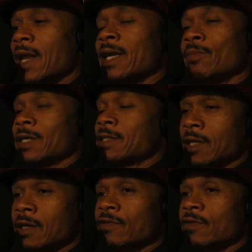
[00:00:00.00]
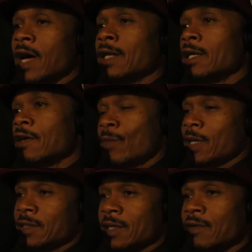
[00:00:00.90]
like myself. I love
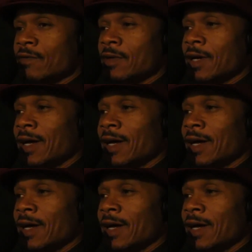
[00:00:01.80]
myself.